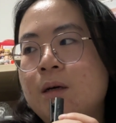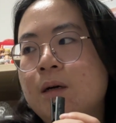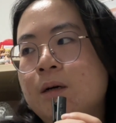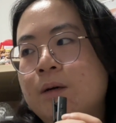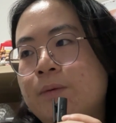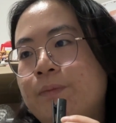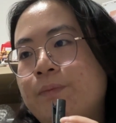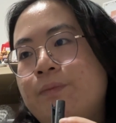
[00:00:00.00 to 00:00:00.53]

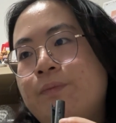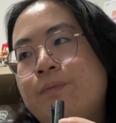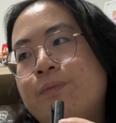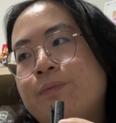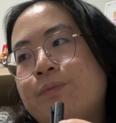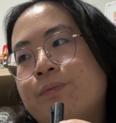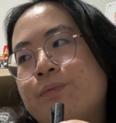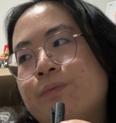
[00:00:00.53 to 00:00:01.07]
um,
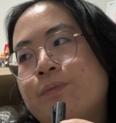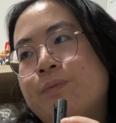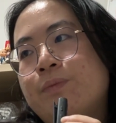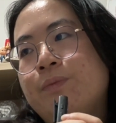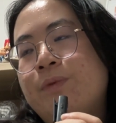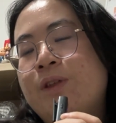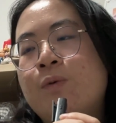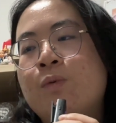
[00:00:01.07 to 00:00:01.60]

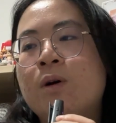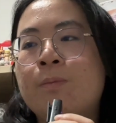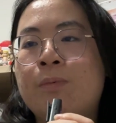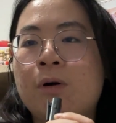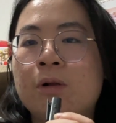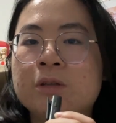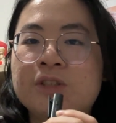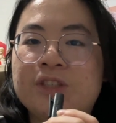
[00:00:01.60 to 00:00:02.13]
they were
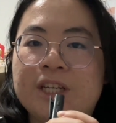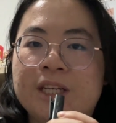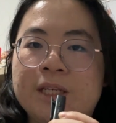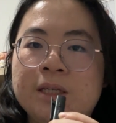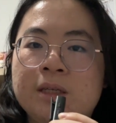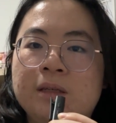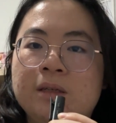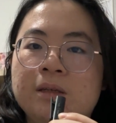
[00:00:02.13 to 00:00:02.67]

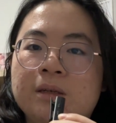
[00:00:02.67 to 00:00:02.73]
apologetic,